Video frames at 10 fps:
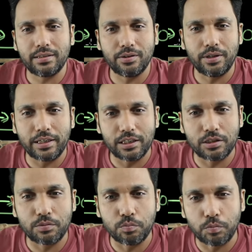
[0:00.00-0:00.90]
So it
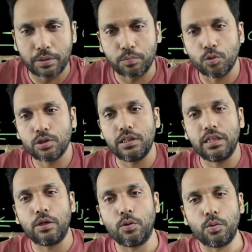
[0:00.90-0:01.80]
is like
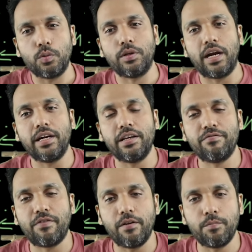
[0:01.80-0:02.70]
mostly
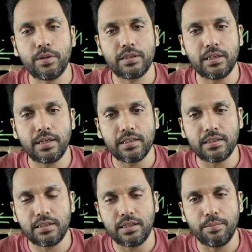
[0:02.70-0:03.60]
95%
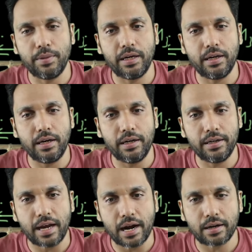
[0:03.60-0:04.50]
has remained
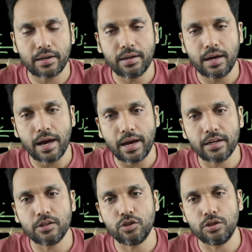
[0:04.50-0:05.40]
intact
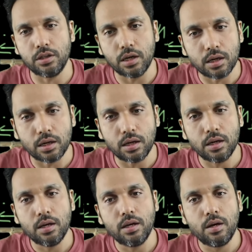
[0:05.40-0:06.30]
as the
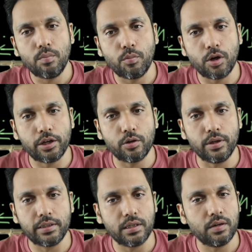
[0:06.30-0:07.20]

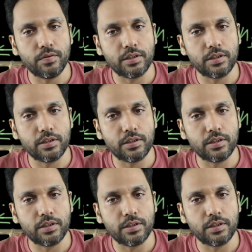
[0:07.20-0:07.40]
molecule itself.